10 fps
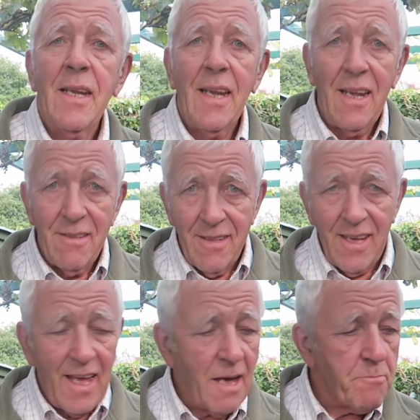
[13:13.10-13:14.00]
Now,
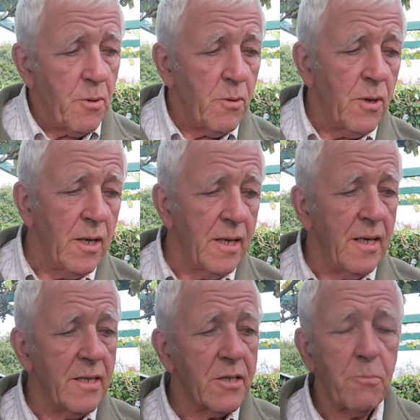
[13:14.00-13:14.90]
the apple
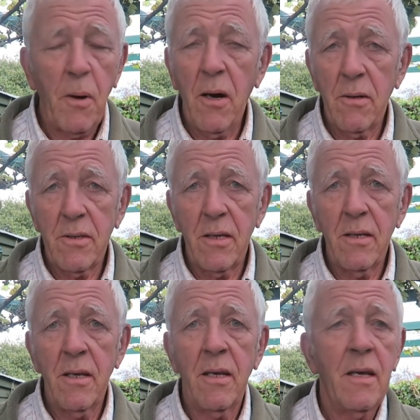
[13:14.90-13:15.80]
is
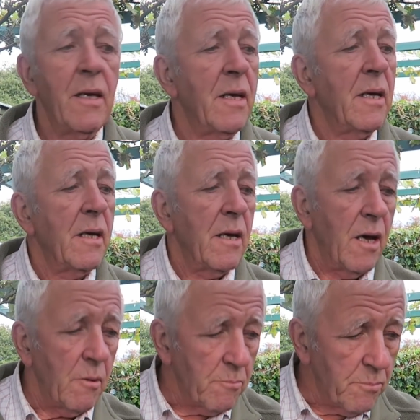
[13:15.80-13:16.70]
Spartan.
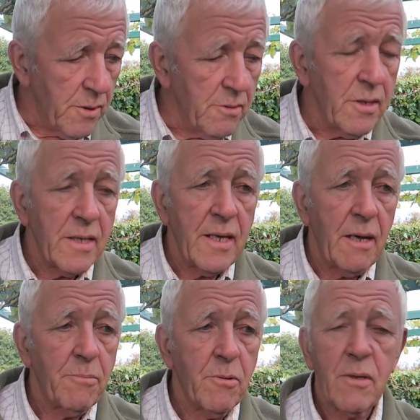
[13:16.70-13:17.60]
Brilliant
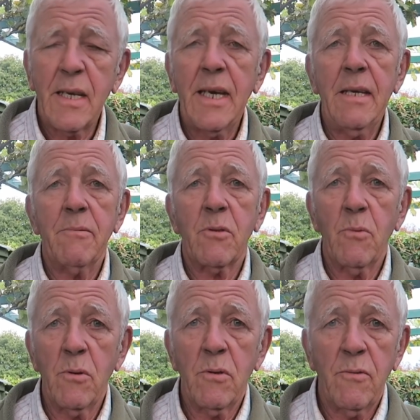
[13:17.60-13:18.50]
apple, keeps
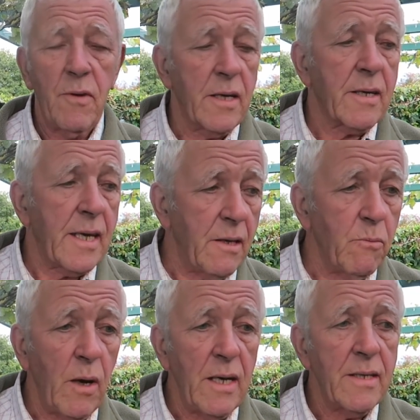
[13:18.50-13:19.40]
wonderfully,
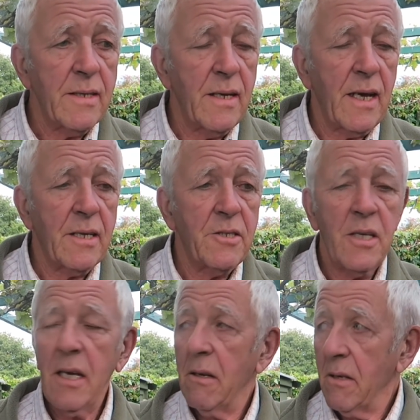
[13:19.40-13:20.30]
keep well into next
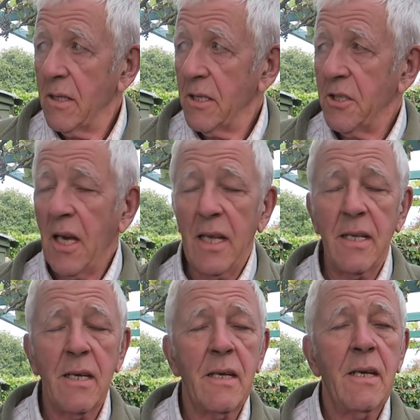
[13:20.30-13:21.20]
year in the
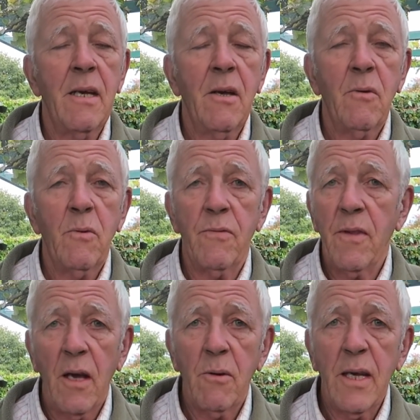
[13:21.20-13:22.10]
shed
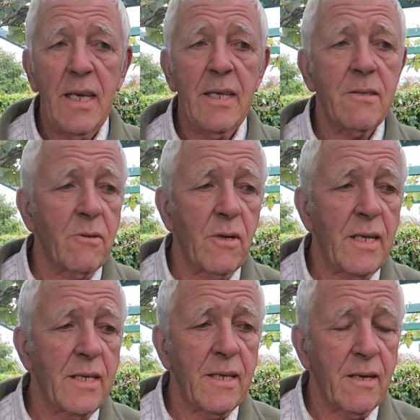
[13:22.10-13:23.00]
with no heat or
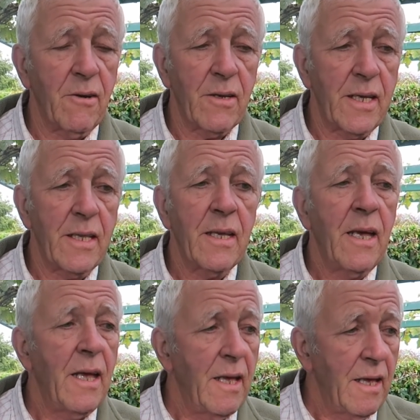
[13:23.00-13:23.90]
anything on it.
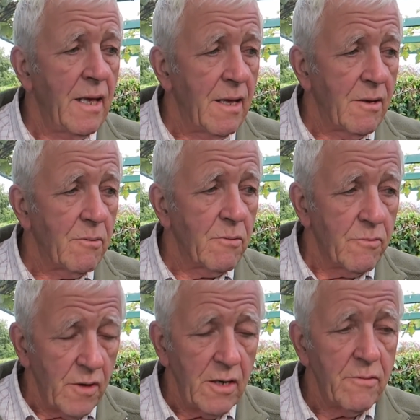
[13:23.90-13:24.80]

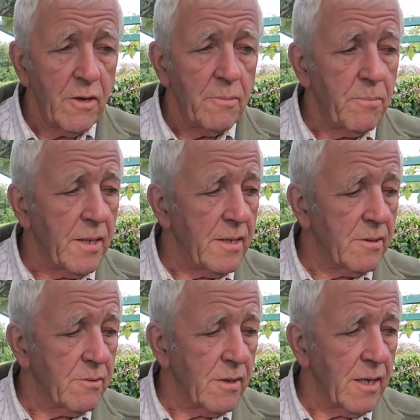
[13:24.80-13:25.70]
We're very, very
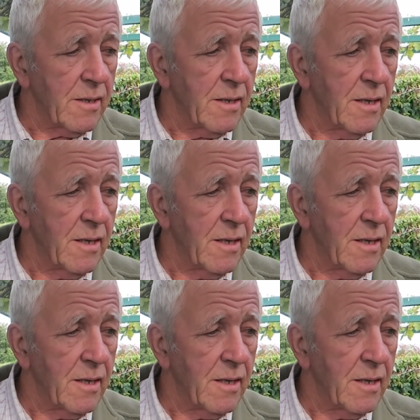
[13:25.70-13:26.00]
pleased with it.